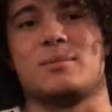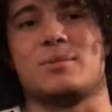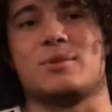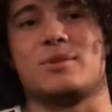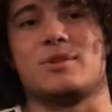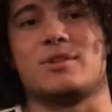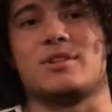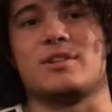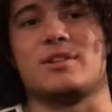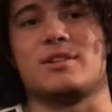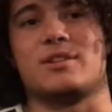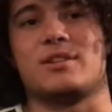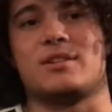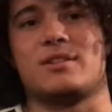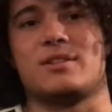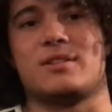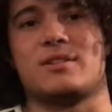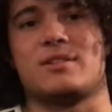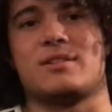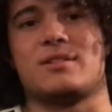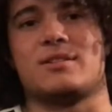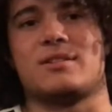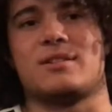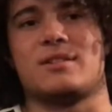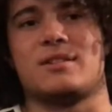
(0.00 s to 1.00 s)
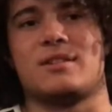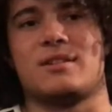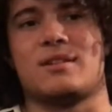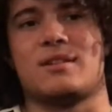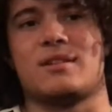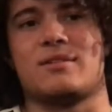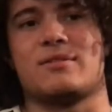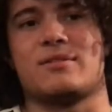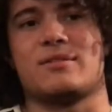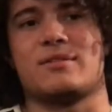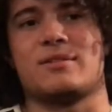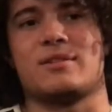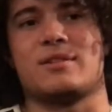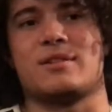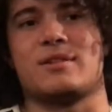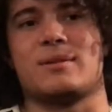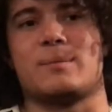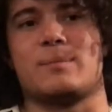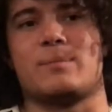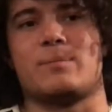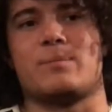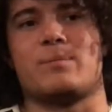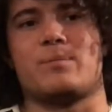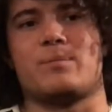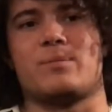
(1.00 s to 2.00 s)
But
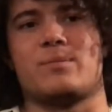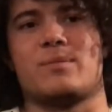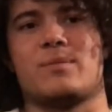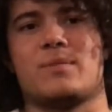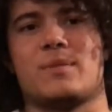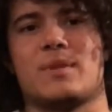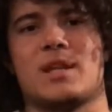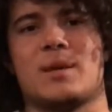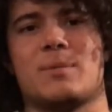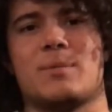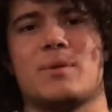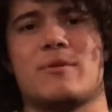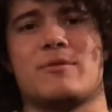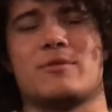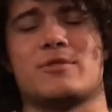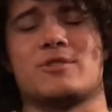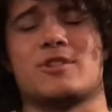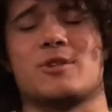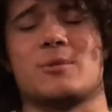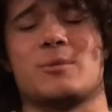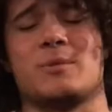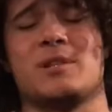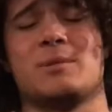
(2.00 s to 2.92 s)
definitely hip-hop for sure.